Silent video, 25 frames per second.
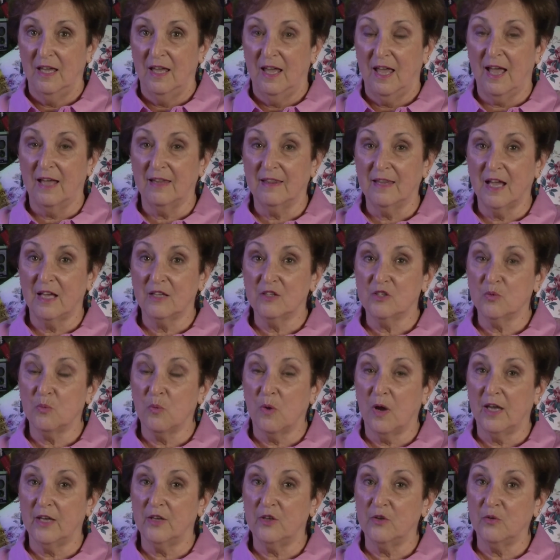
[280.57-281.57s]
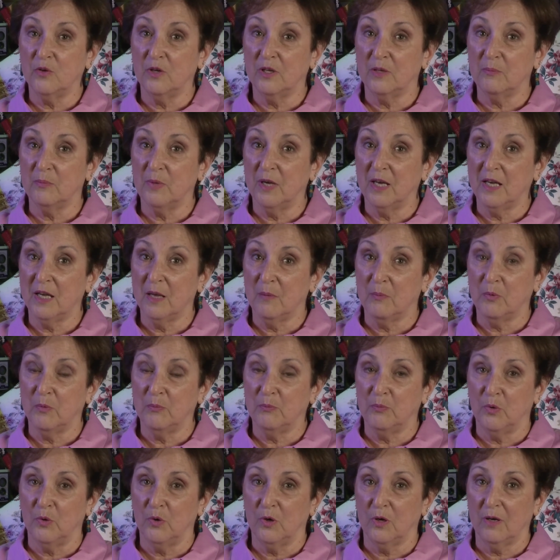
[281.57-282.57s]
And that's why you can pick up a
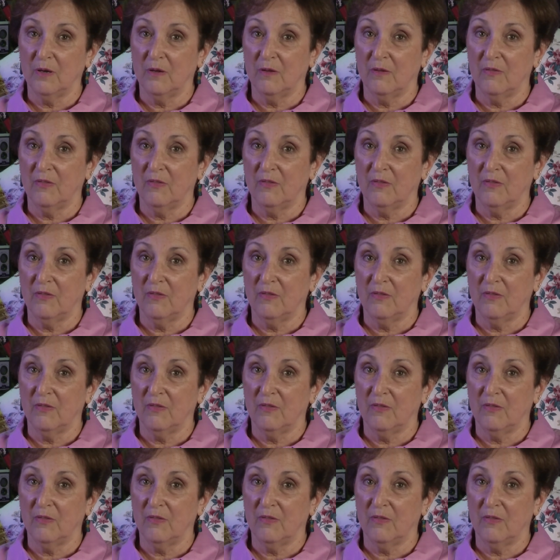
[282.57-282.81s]
book